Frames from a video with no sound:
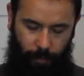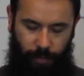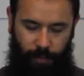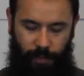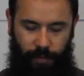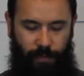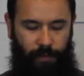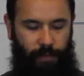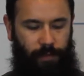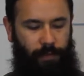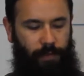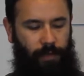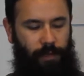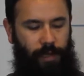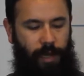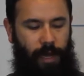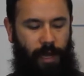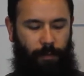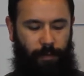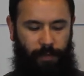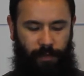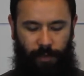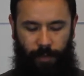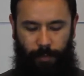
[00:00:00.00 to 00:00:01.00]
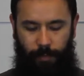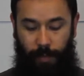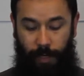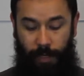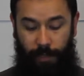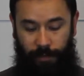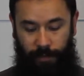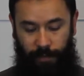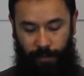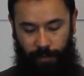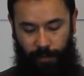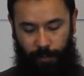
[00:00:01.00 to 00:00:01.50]
But this is the Amazon
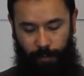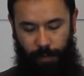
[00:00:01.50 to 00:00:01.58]
Basics